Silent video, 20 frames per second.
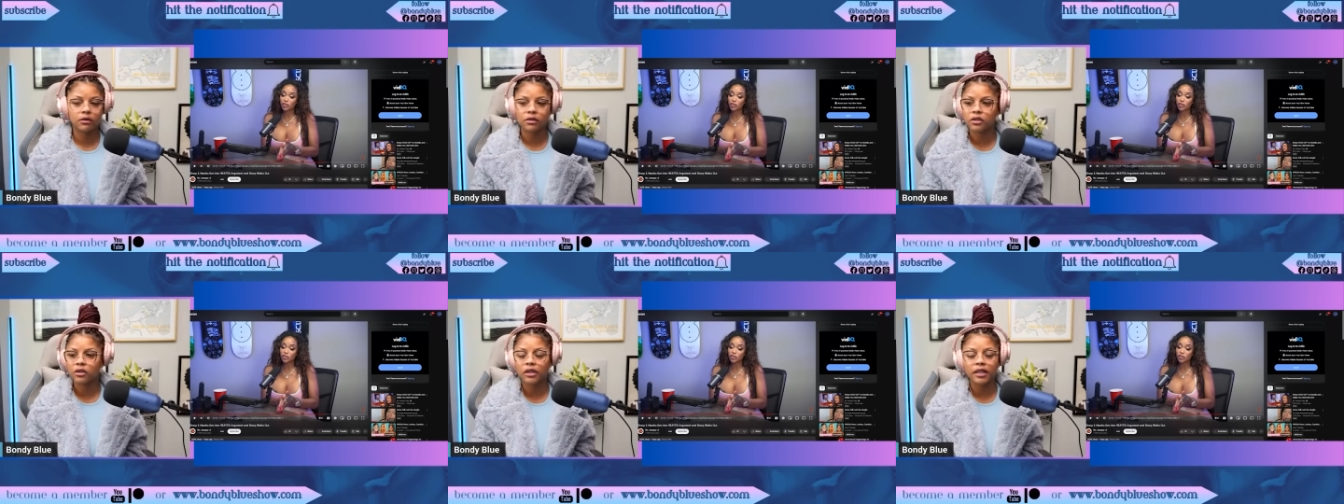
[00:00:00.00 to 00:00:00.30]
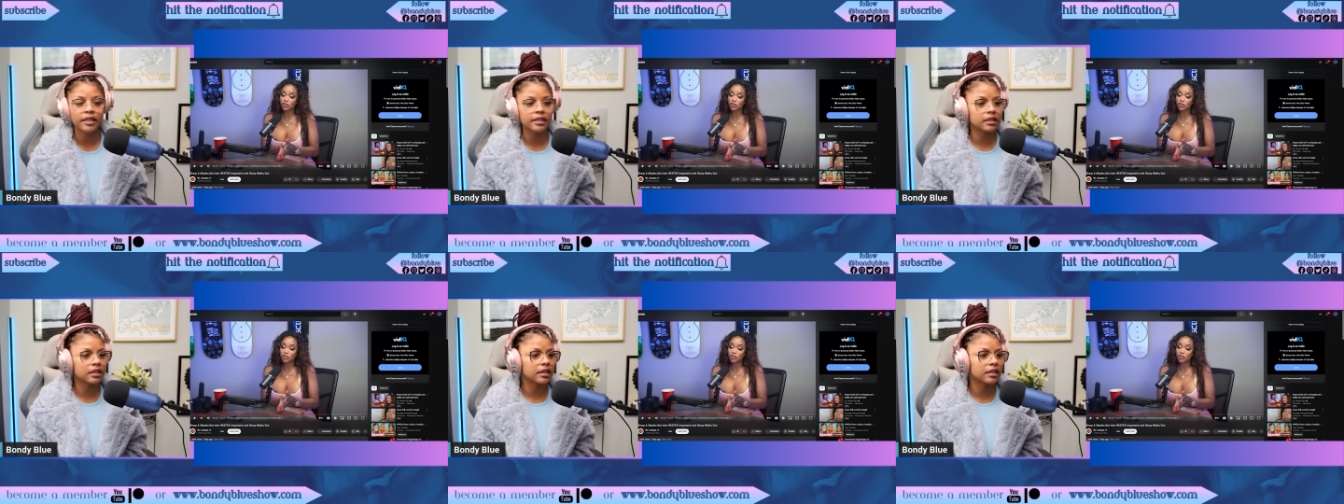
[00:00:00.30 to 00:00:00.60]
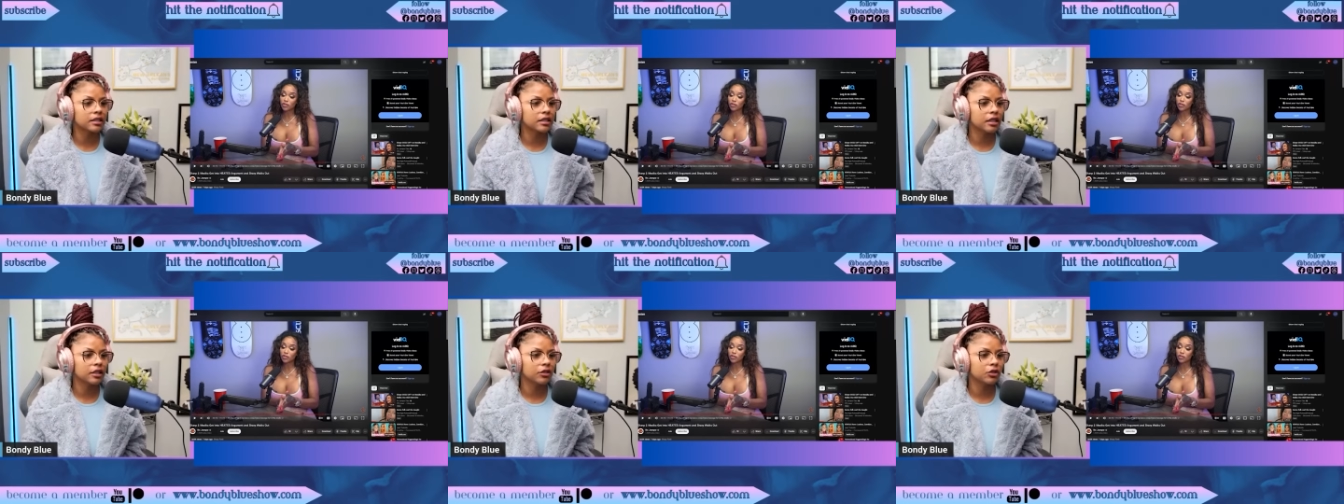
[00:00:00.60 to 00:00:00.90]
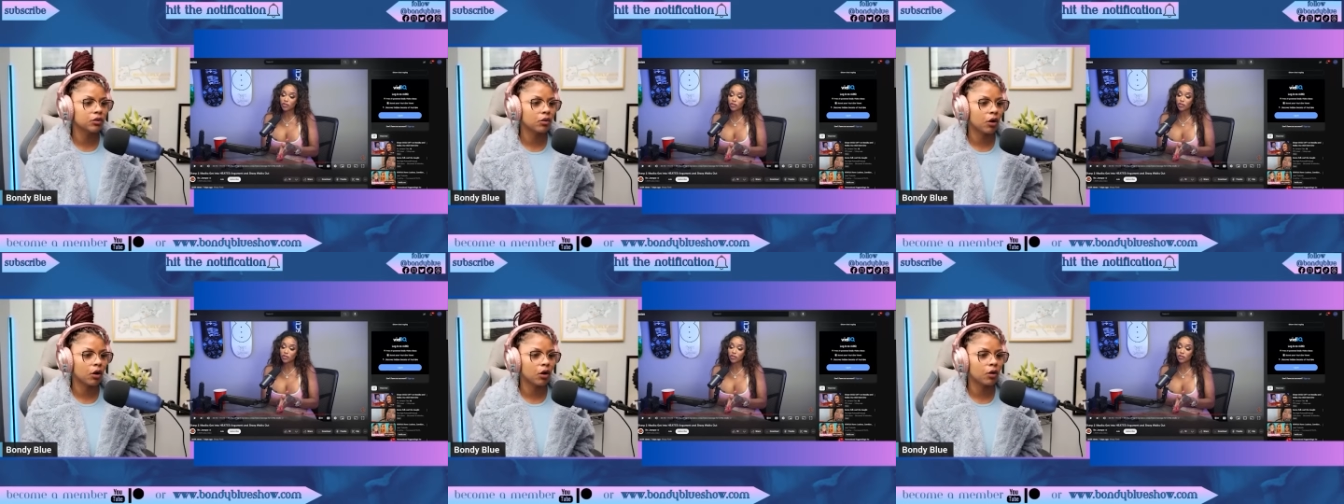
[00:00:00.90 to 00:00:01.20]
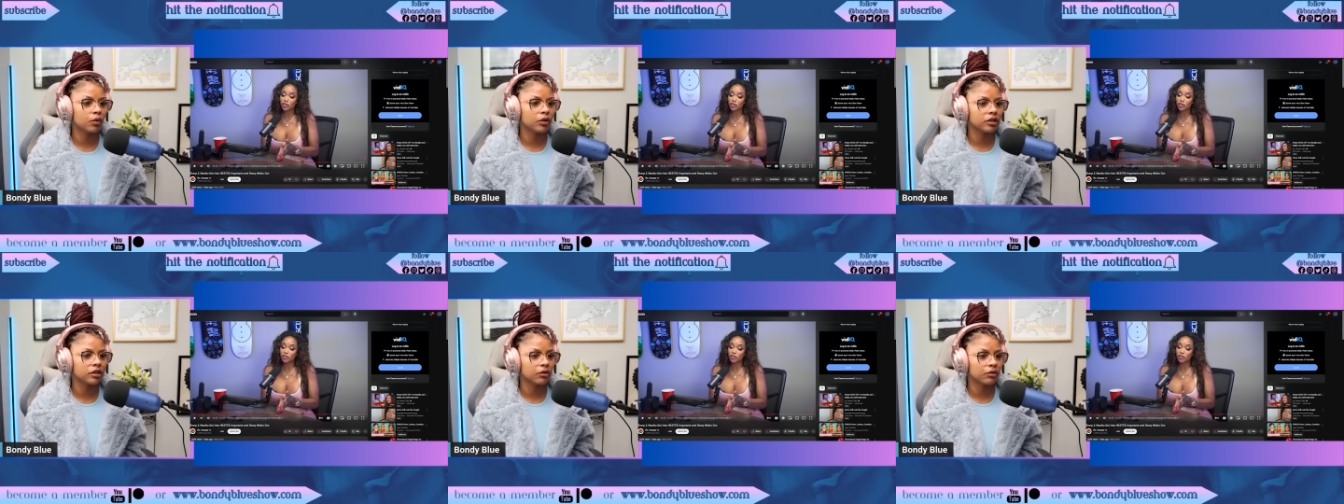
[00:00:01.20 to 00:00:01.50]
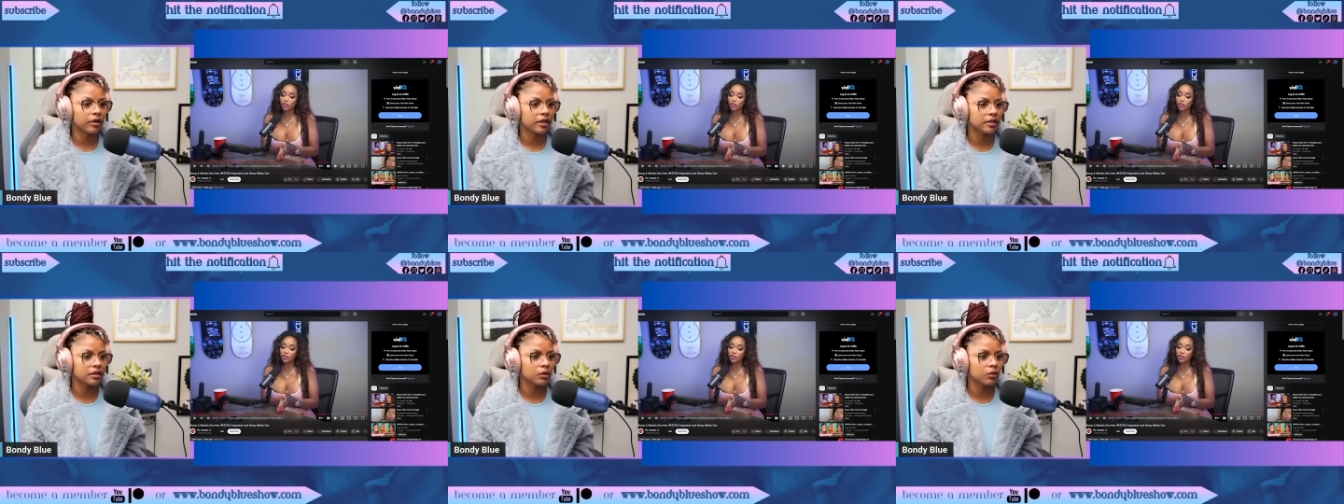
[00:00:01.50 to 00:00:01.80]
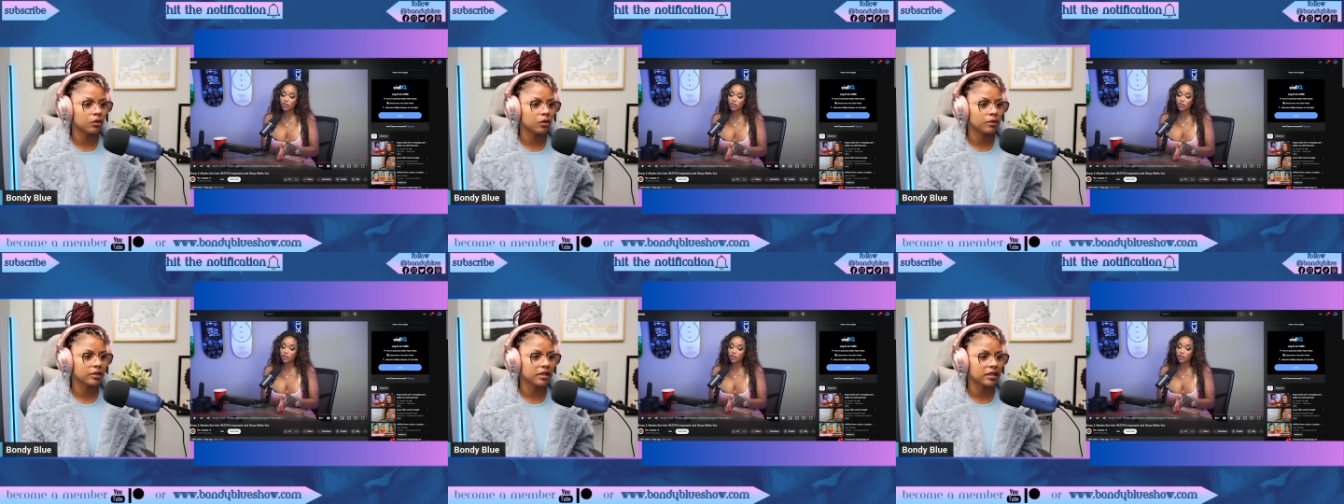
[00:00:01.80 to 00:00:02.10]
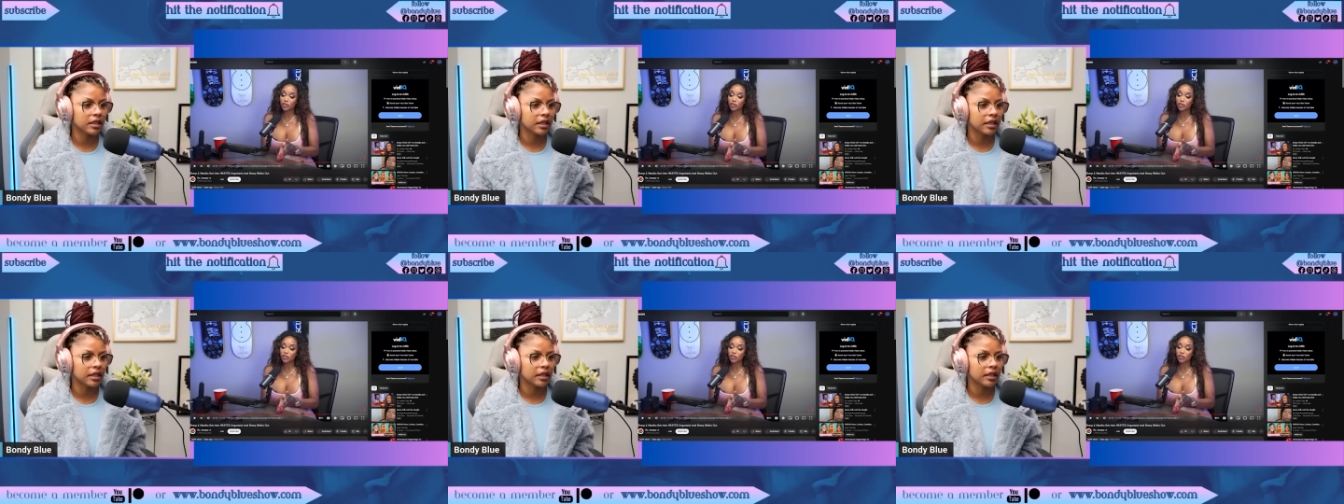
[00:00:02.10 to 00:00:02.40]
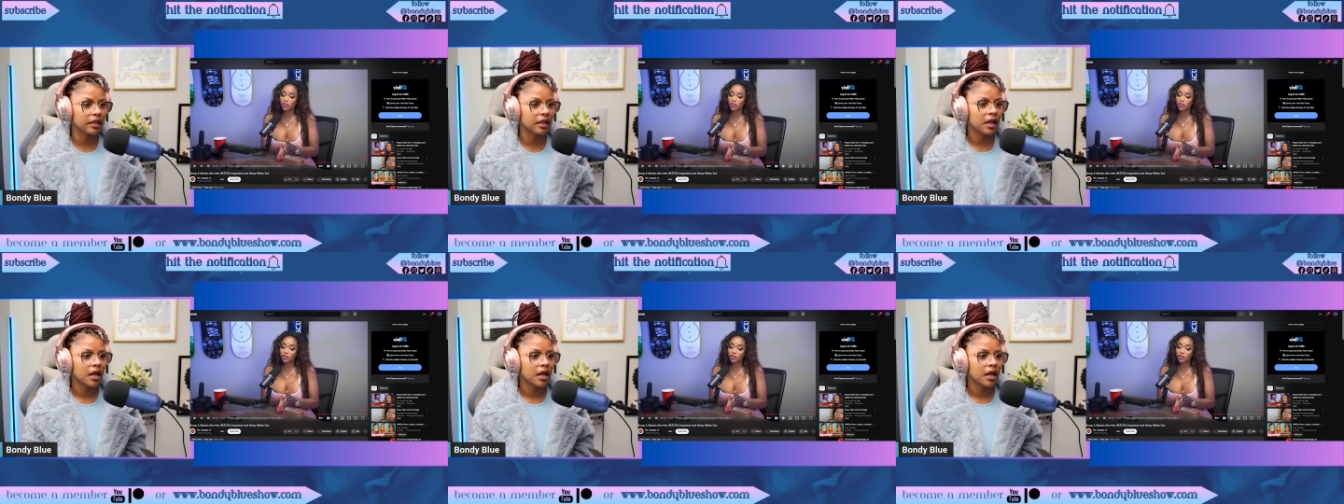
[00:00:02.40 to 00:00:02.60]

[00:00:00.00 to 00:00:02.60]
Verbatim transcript: So let's continue on with the rest of what was said.